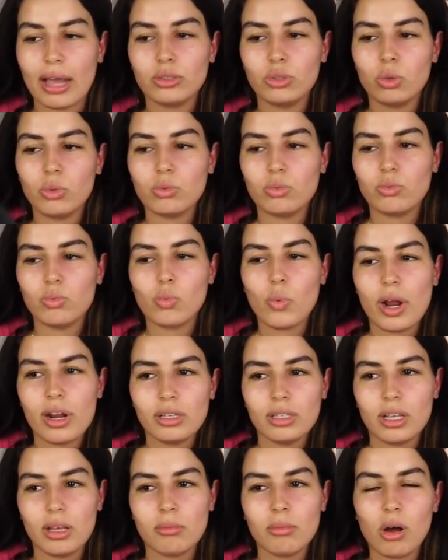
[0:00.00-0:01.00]
I don't
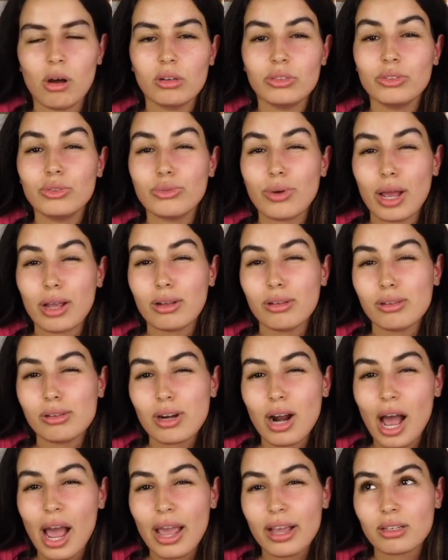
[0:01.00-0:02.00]
wear them on
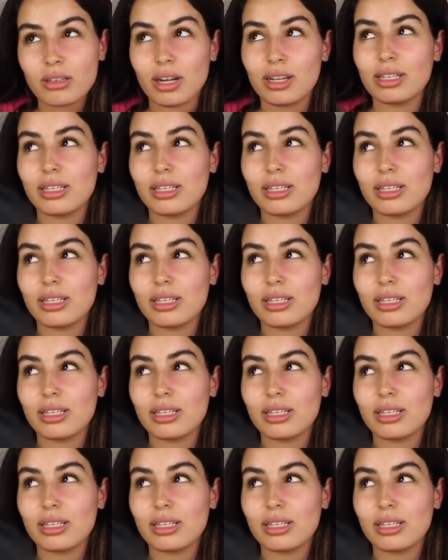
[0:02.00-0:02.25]
regular hikes,